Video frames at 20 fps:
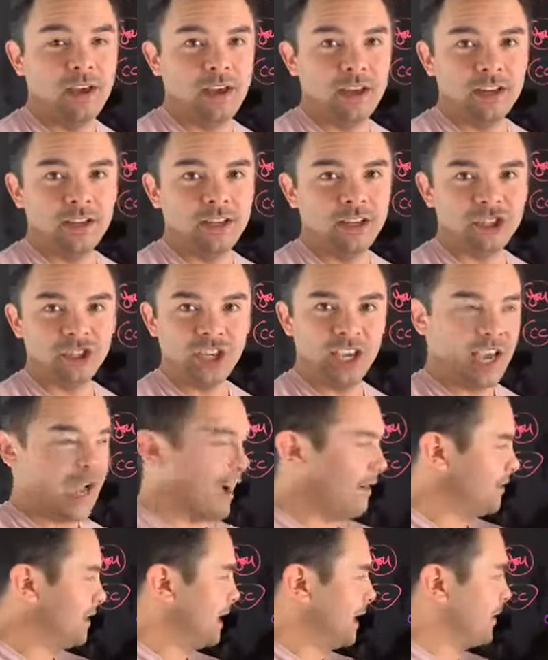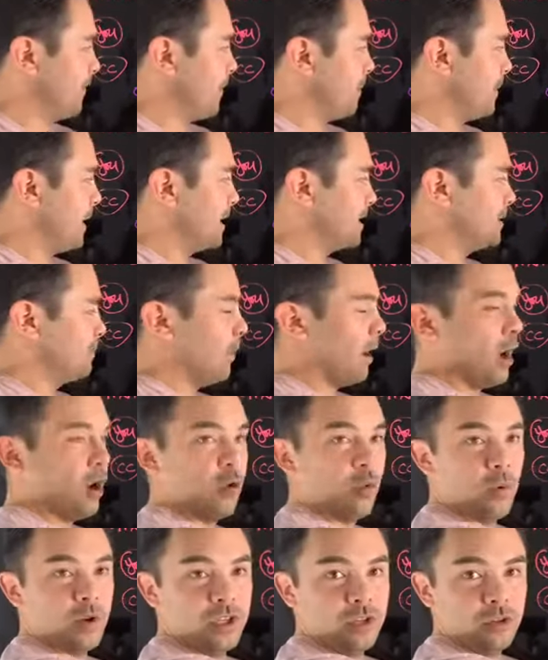Does she have to give up that spot
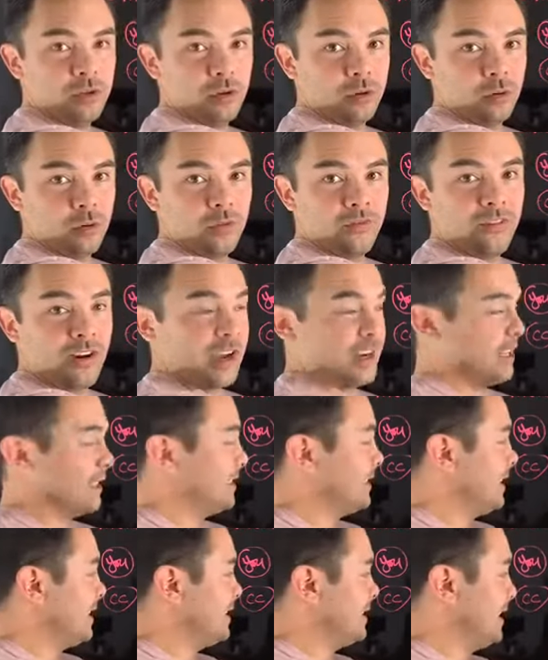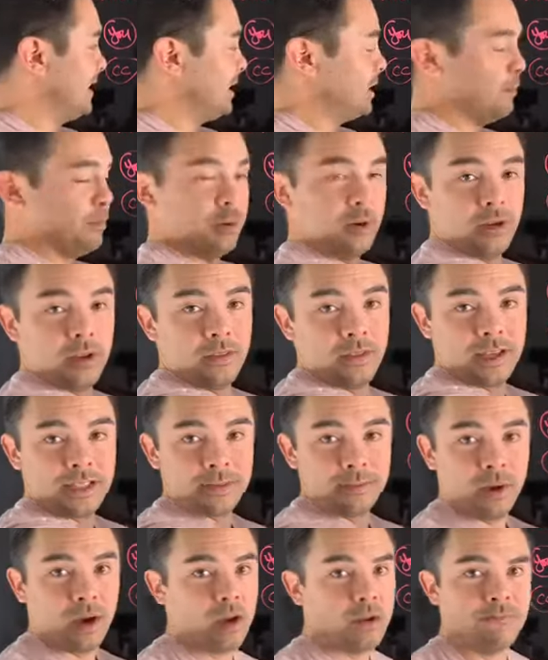when you find a CC to put in that
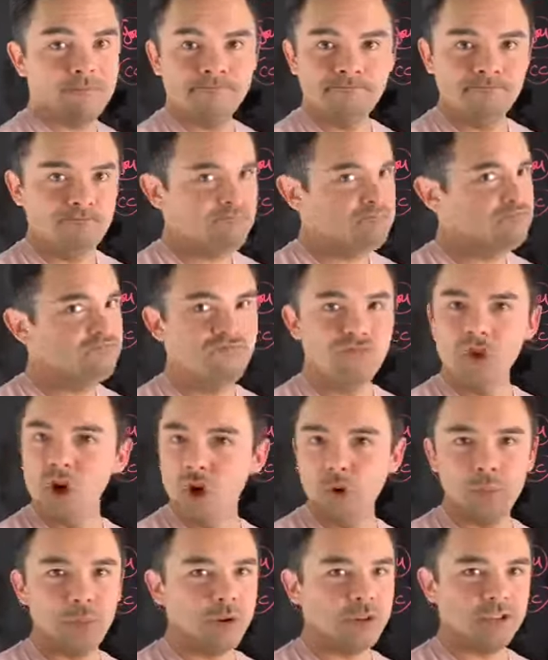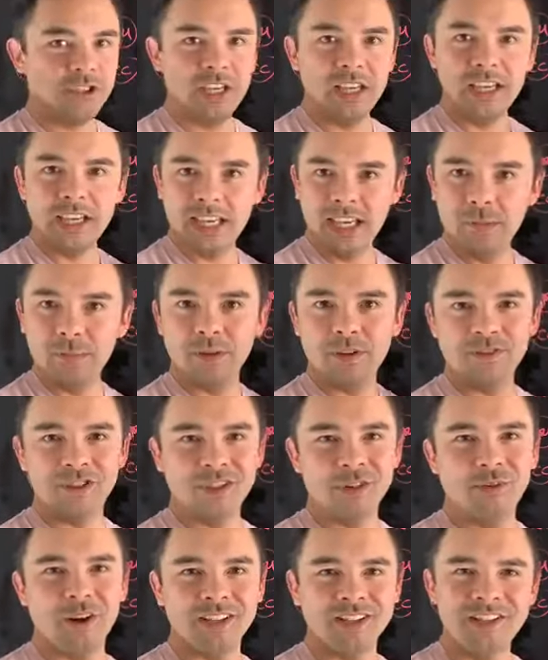spot? Nope, she can keep it if she
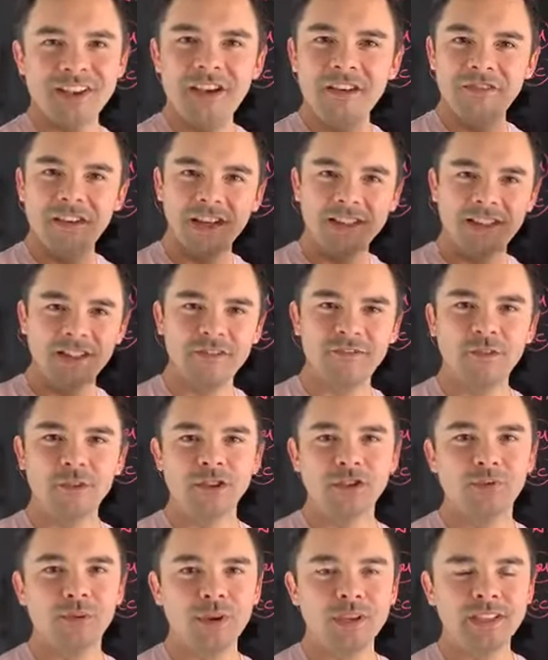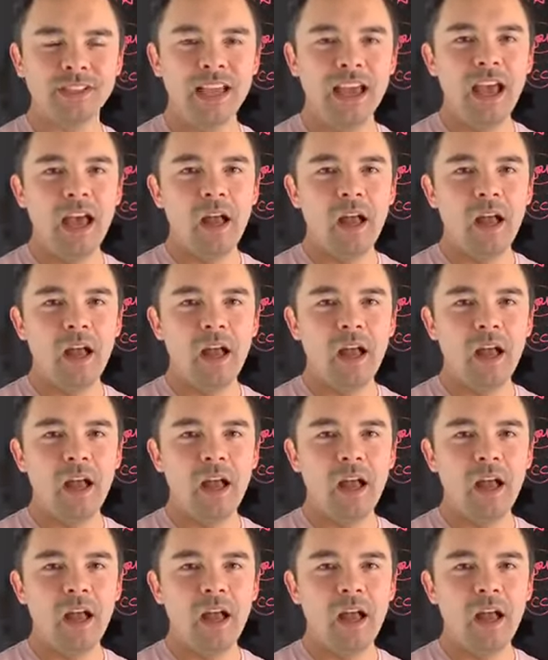wants. That's the first risk.